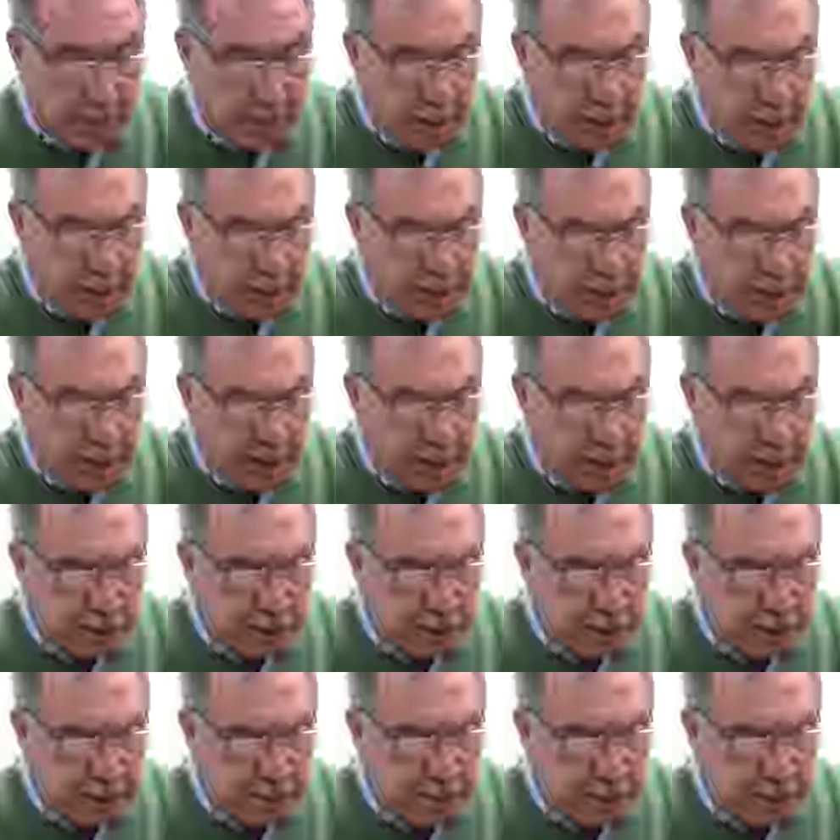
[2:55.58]
His
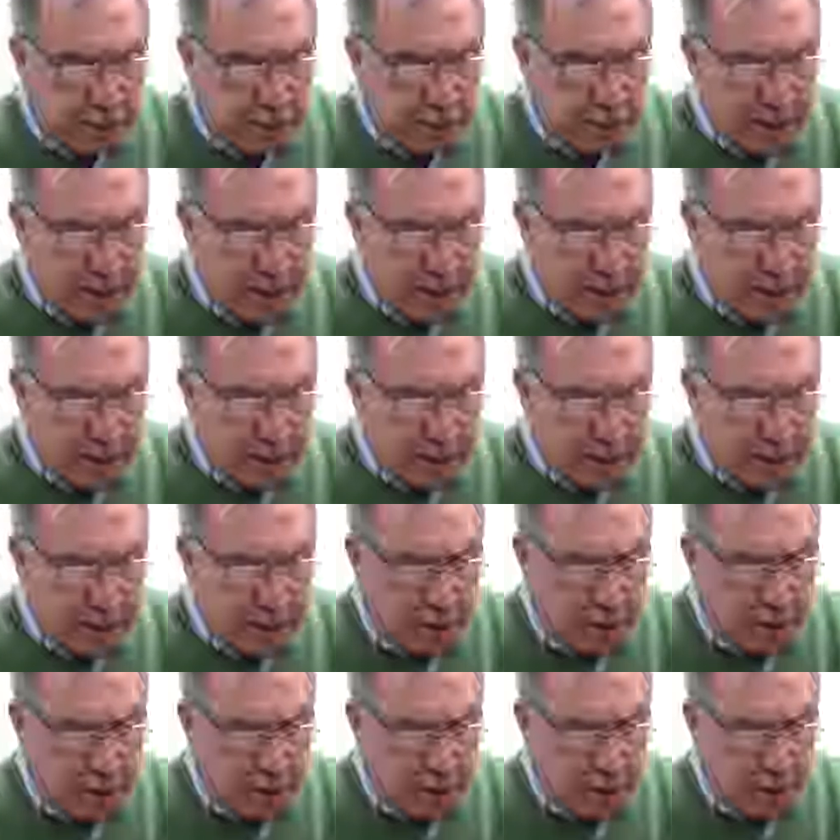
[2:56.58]
concept of the analytic
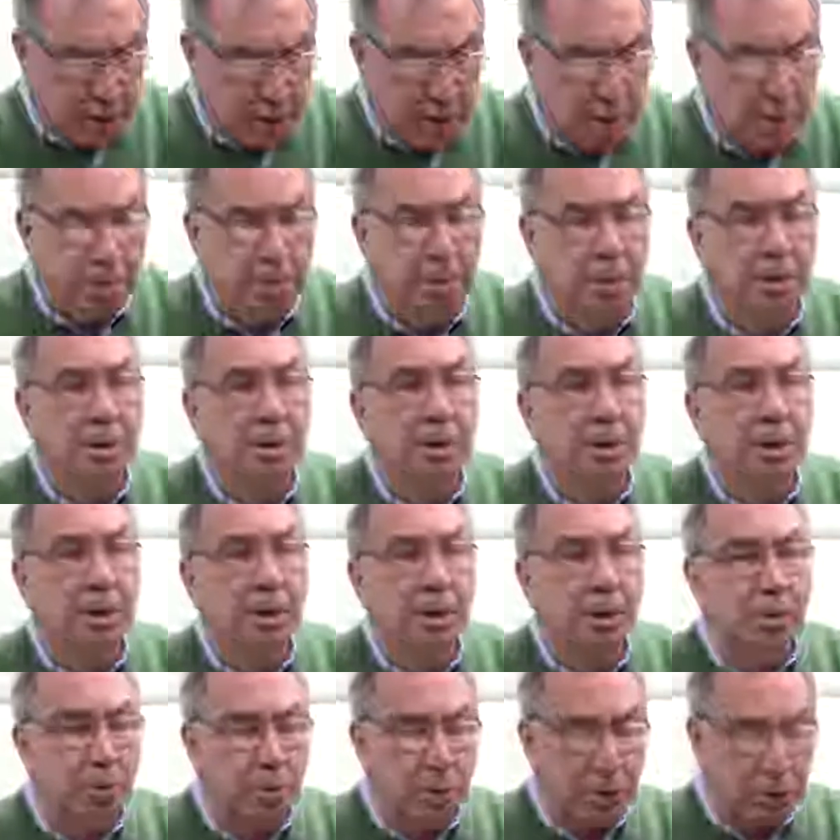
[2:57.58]
third,
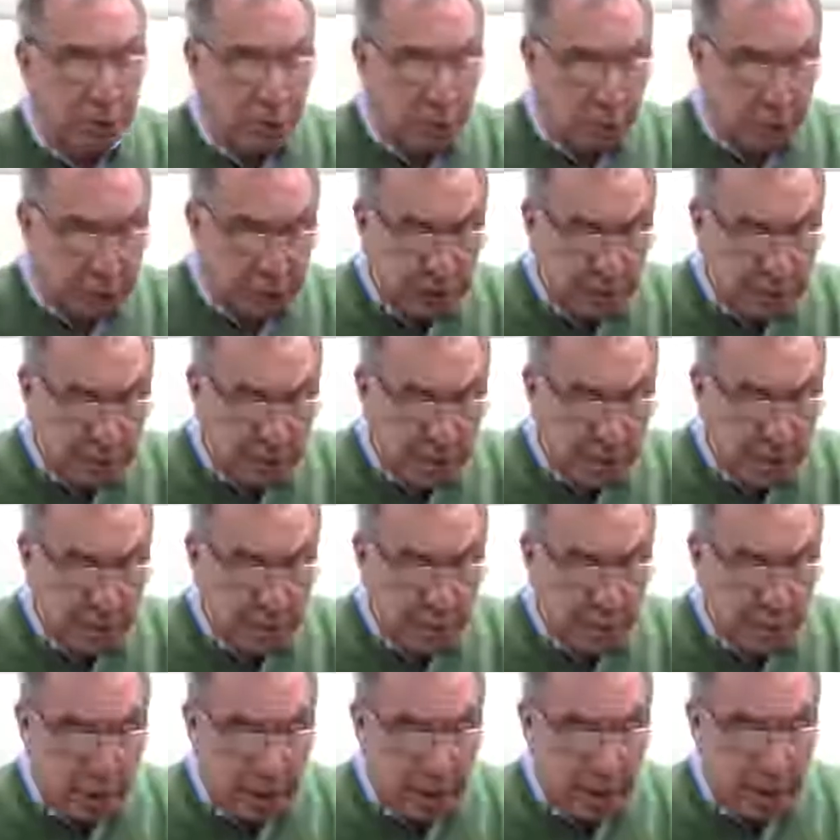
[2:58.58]
which was
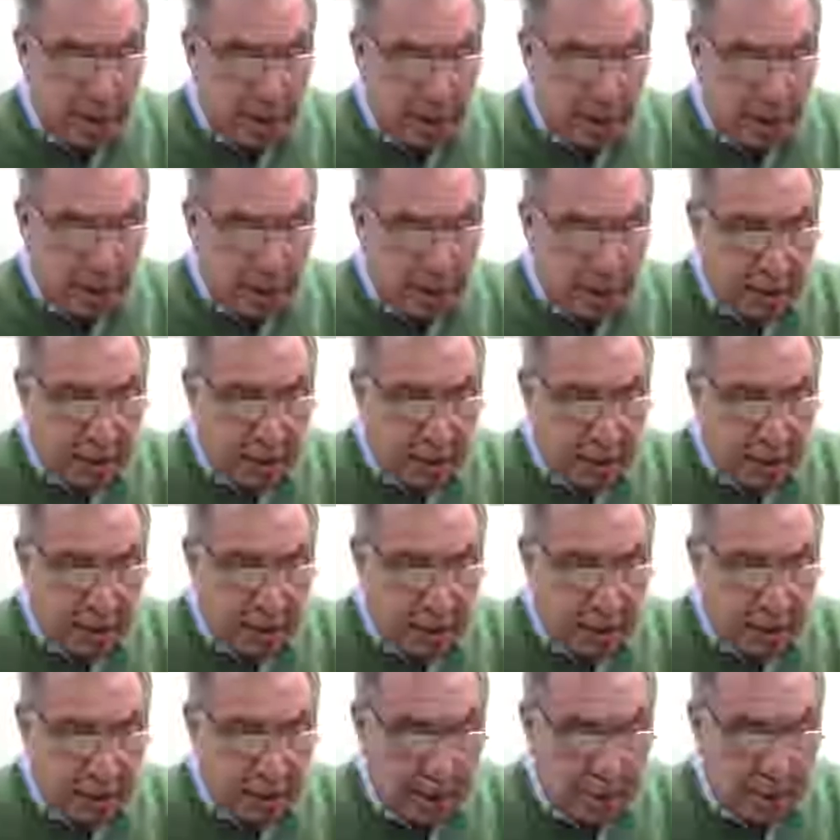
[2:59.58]
groundbreaking in
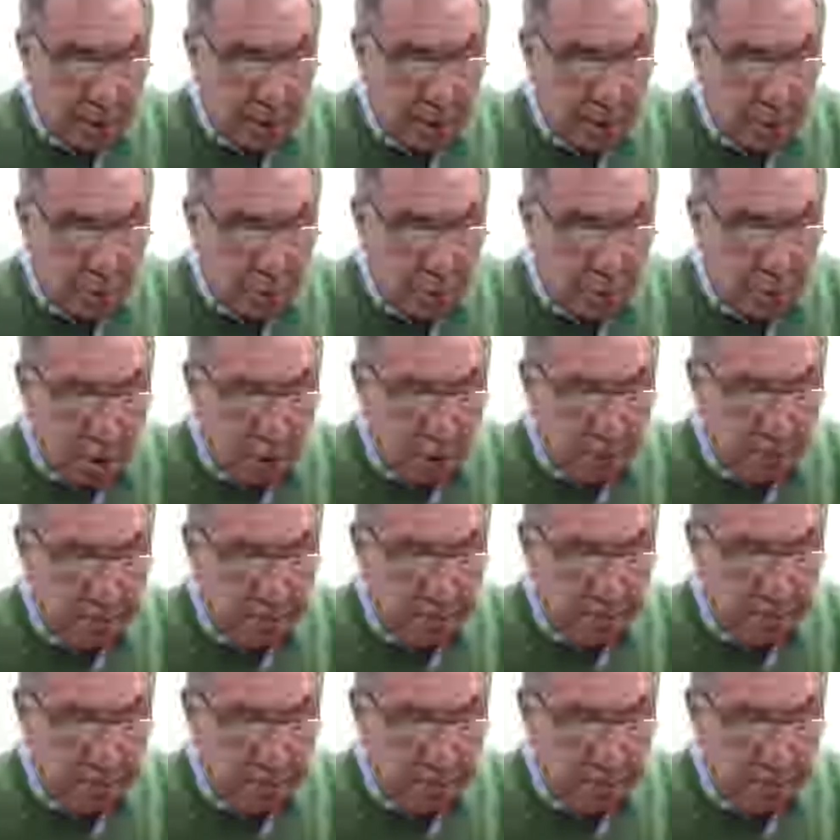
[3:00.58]
1994,